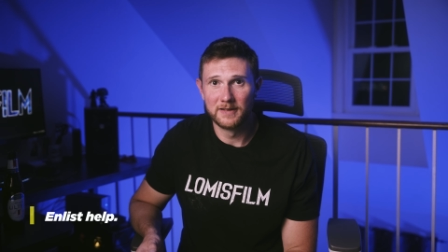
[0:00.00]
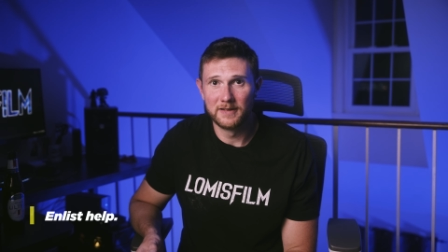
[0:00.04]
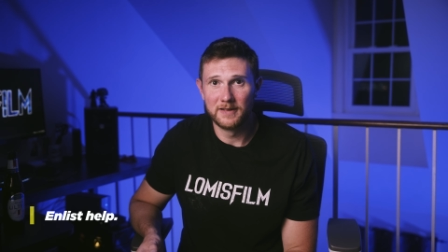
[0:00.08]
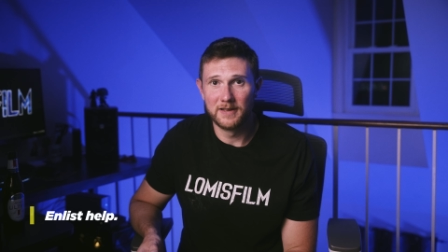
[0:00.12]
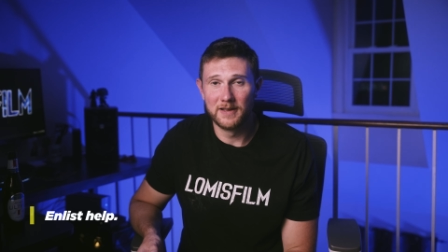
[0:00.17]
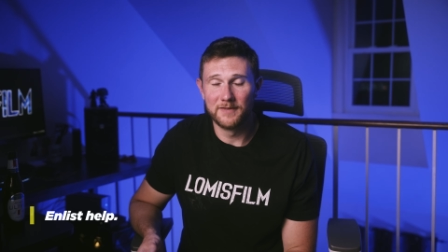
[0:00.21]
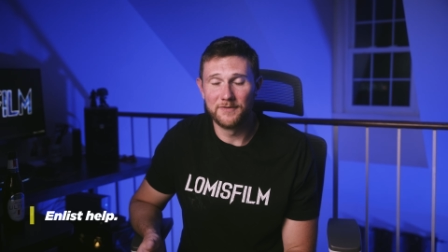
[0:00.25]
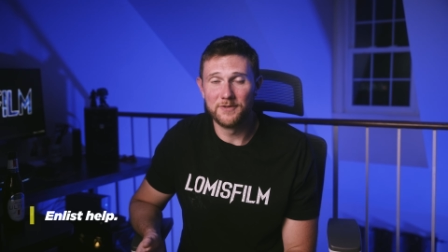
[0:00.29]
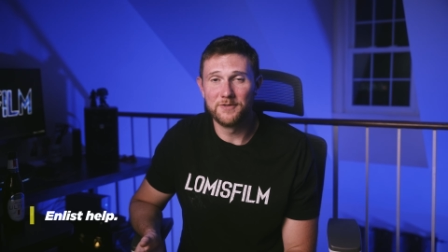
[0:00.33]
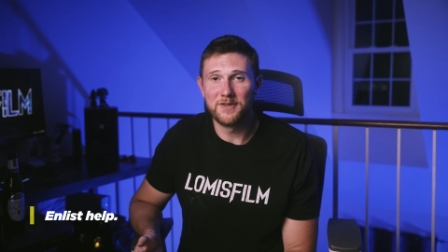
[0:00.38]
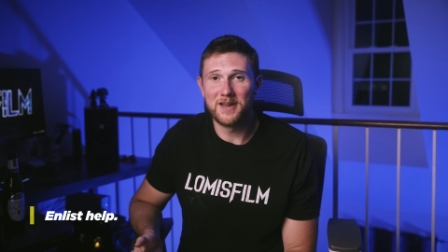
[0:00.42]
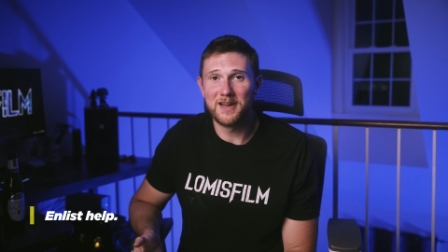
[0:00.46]

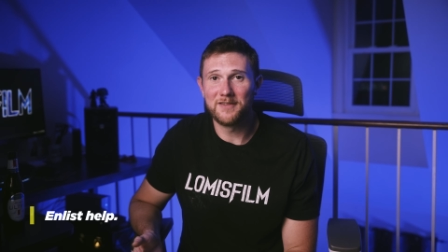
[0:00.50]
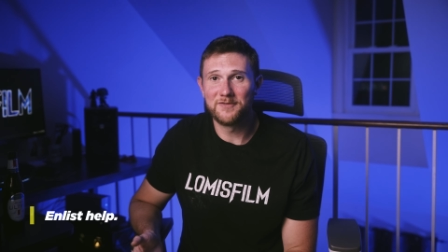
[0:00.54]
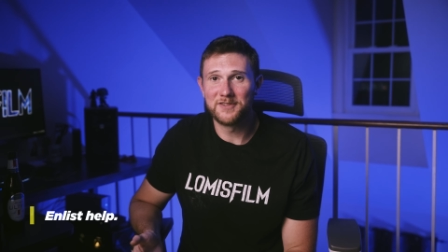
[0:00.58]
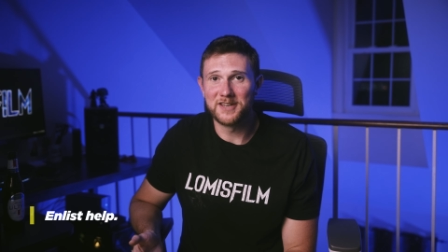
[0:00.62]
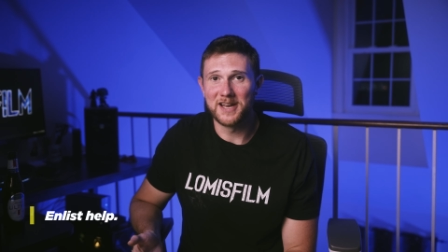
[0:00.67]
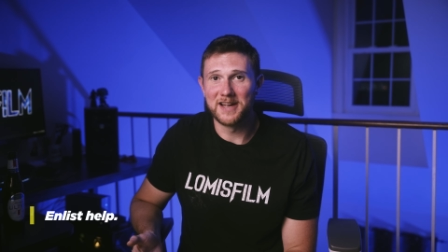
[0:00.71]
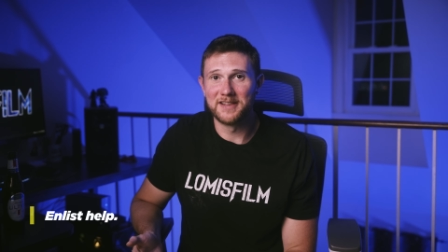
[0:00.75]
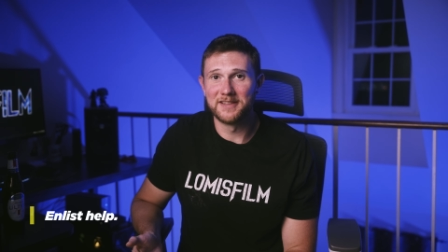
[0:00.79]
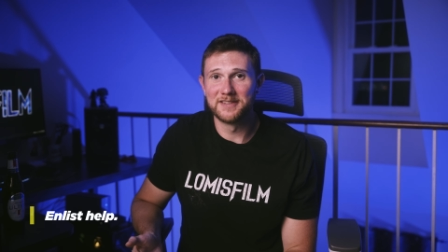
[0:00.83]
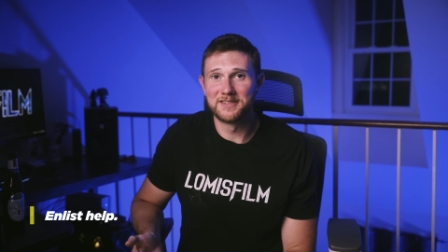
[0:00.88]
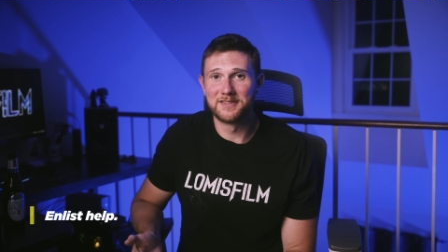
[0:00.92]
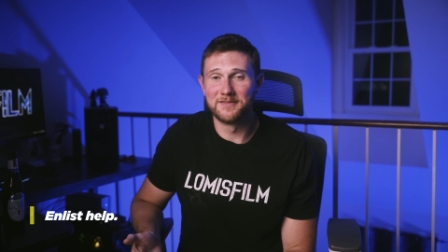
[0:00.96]
If you have
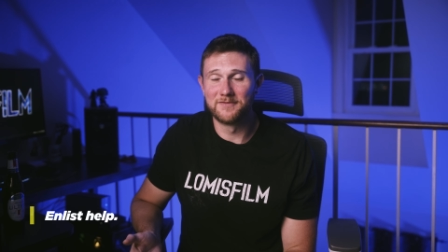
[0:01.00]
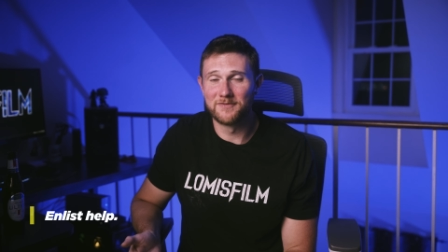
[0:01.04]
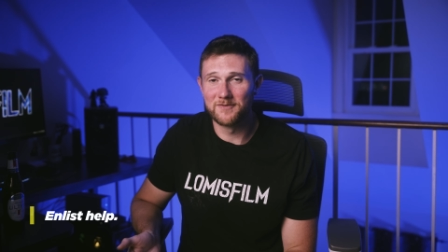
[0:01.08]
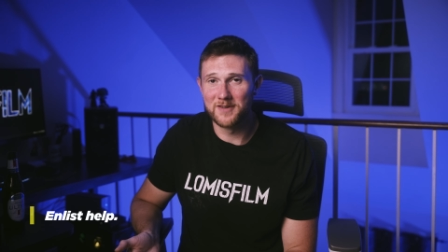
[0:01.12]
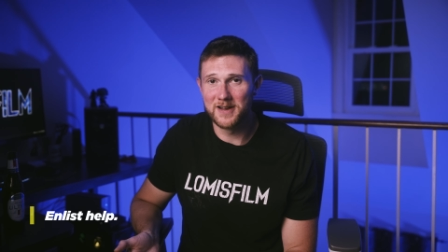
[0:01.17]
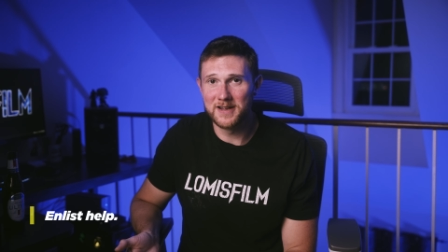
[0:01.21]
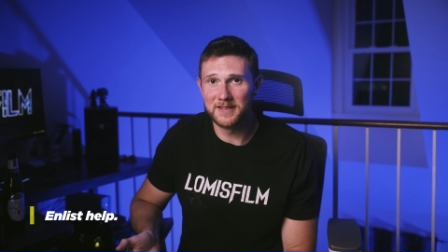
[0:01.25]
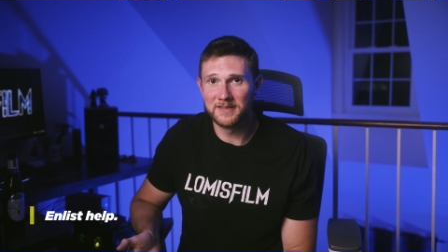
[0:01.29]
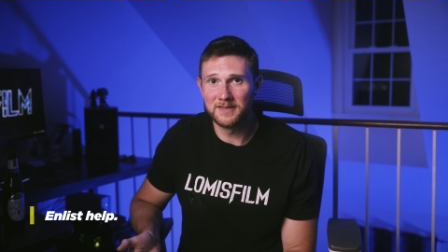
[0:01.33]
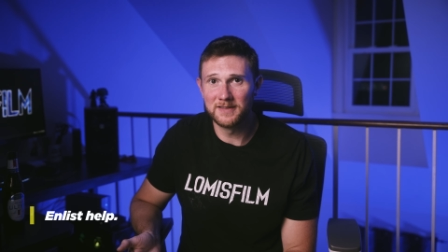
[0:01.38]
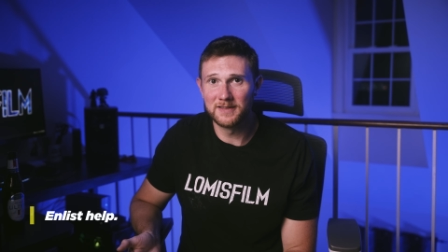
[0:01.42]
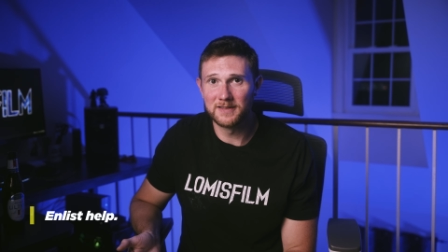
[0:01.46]
talented
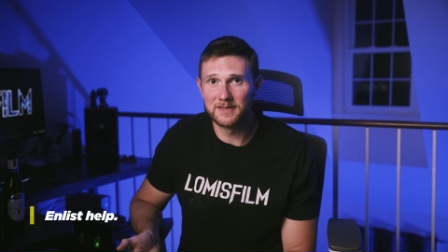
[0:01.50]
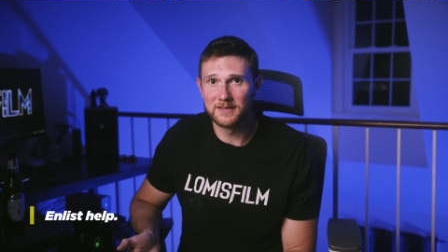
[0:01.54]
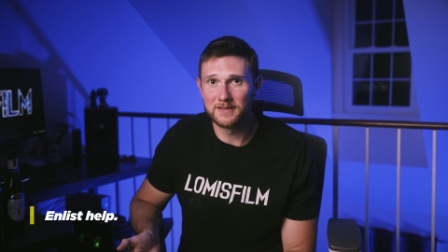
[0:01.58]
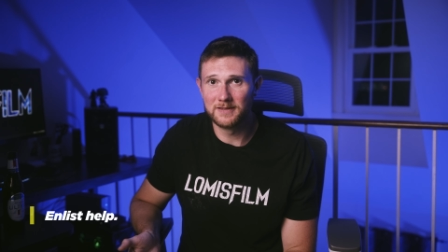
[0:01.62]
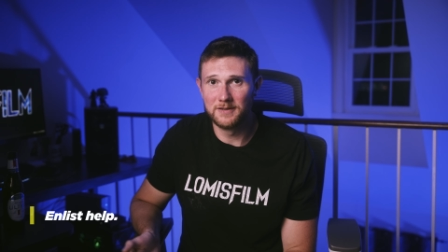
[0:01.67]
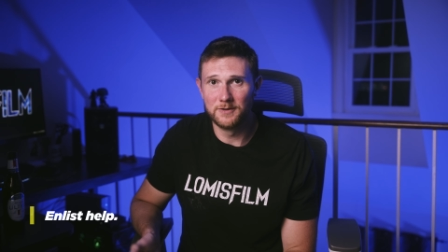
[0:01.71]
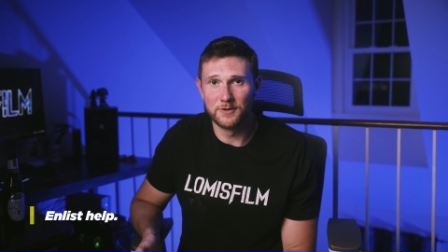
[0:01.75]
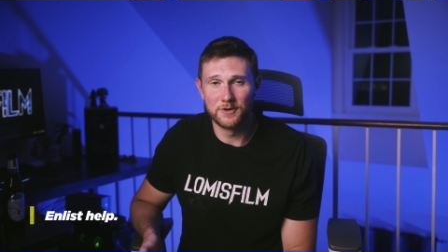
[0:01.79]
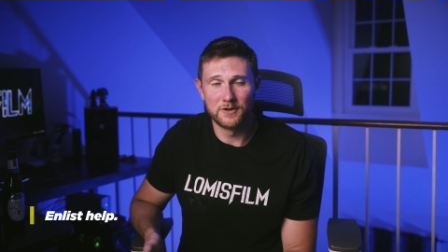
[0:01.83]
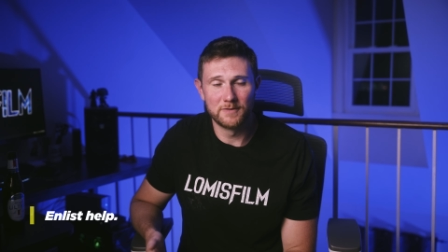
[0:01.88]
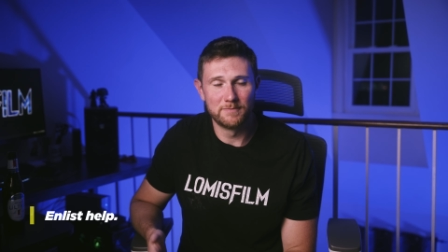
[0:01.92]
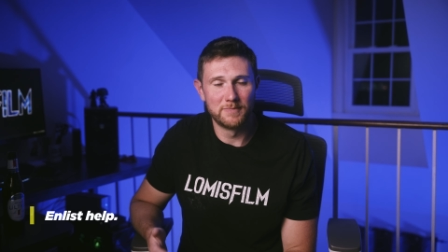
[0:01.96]
friends,
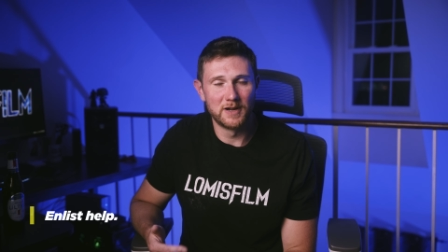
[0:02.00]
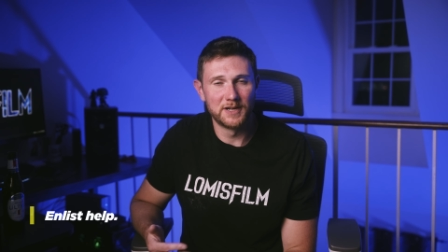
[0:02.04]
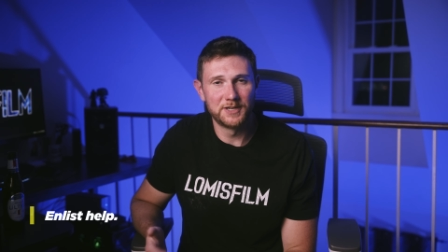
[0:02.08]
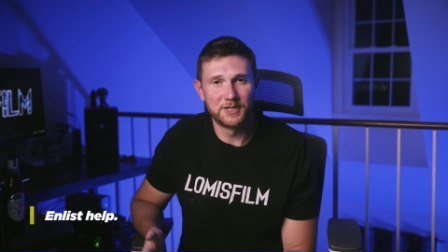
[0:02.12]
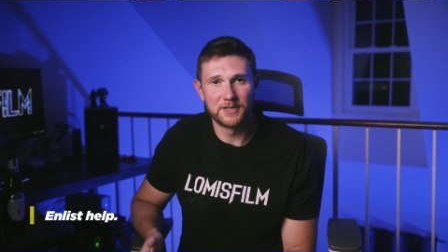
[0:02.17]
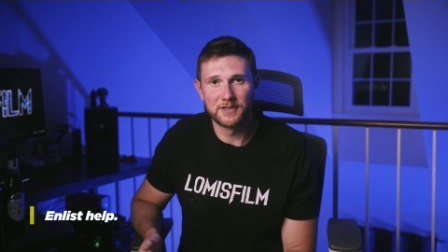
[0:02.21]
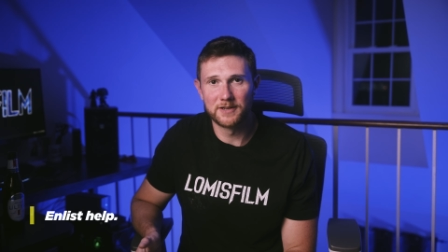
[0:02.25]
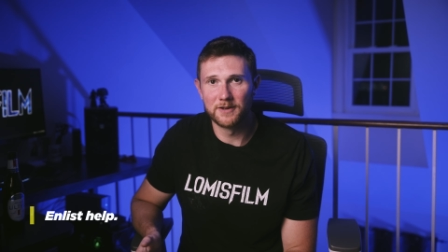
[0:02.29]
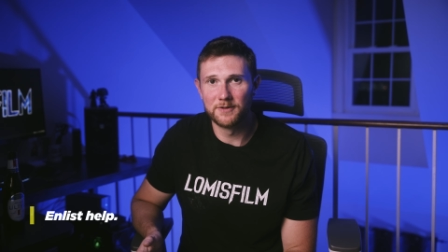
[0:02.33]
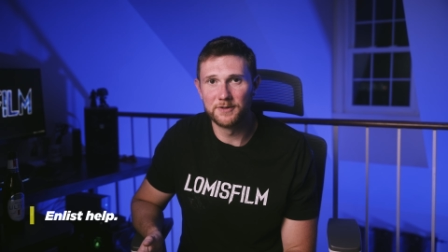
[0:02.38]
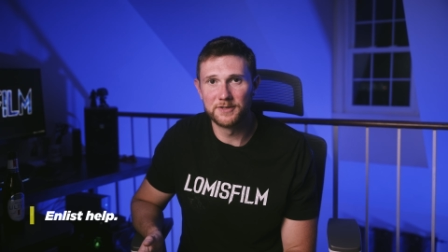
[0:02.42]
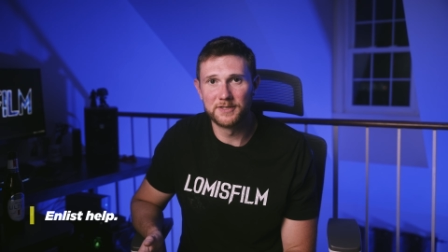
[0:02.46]
your
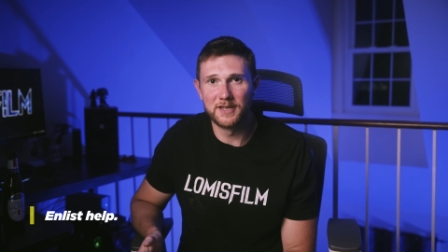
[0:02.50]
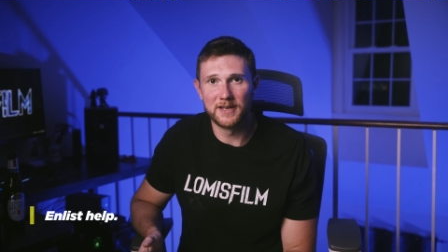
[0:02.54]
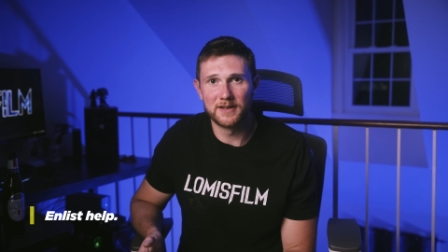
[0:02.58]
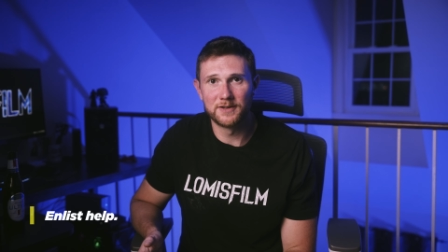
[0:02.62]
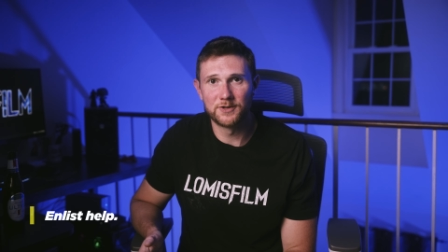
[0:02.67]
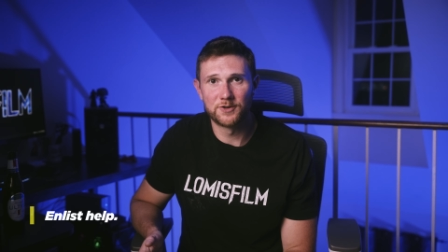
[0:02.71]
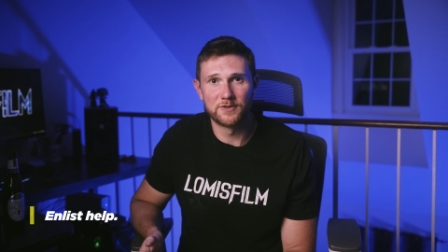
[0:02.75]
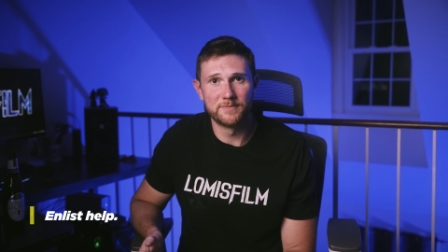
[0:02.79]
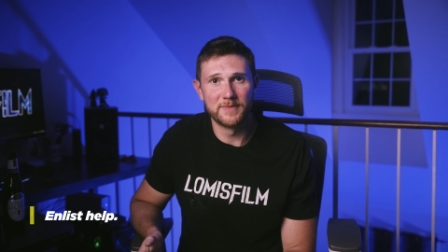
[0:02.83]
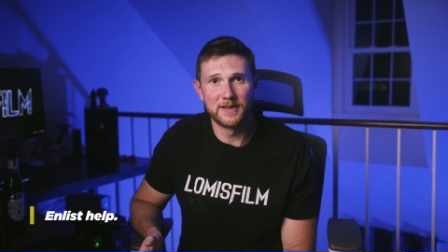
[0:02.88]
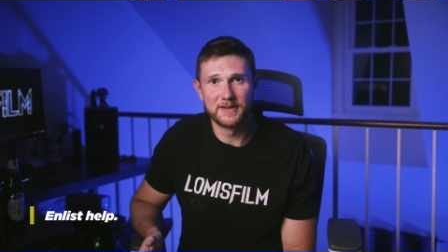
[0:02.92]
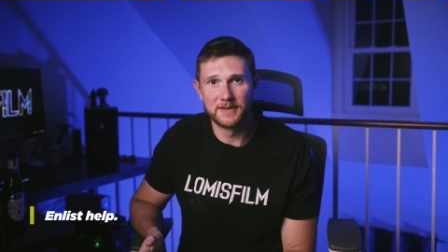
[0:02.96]
budget goes down
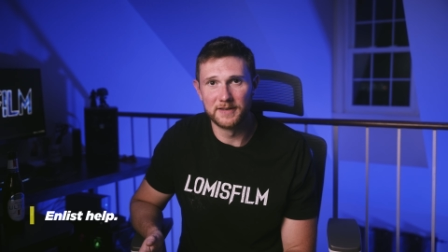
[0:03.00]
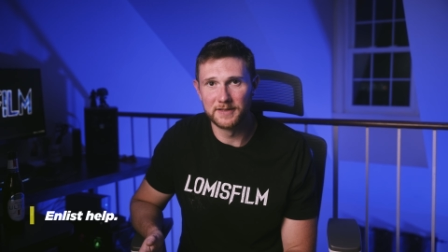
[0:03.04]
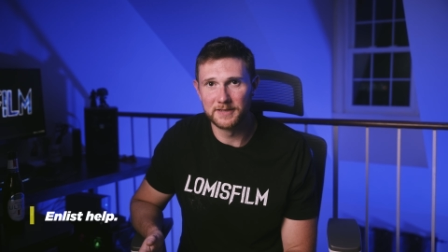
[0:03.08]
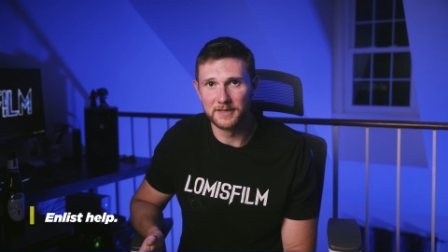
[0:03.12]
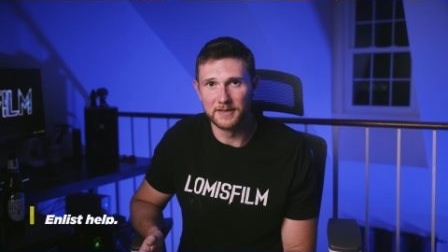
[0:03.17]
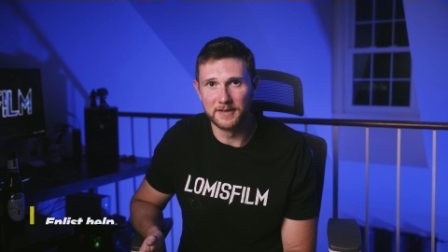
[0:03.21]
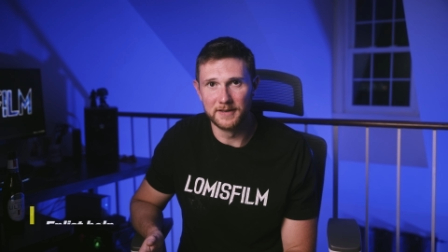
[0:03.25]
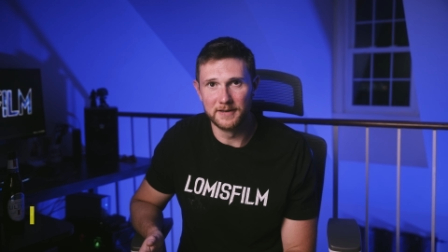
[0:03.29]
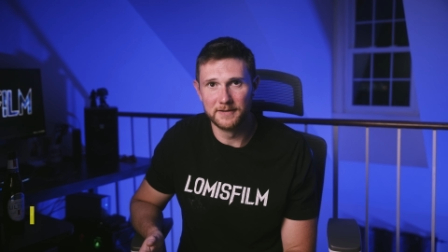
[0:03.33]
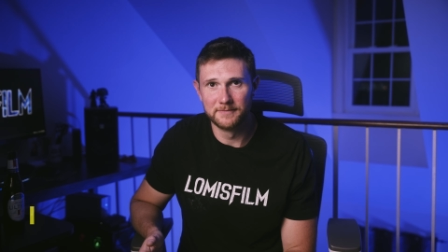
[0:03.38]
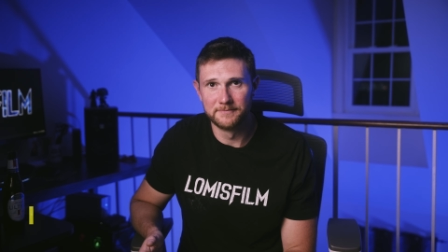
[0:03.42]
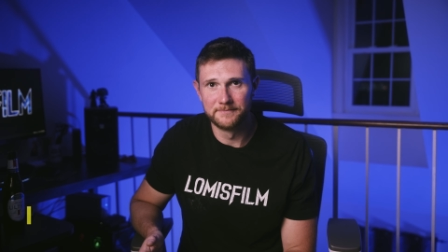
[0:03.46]

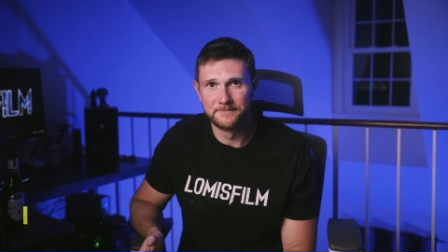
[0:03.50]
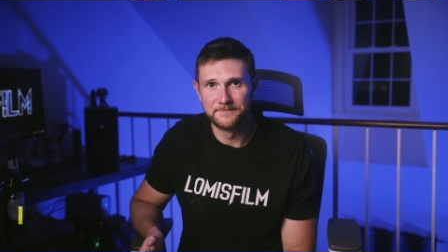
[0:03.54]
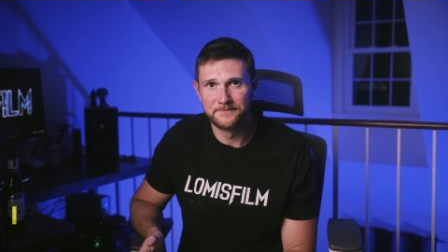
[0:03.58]
tremendously.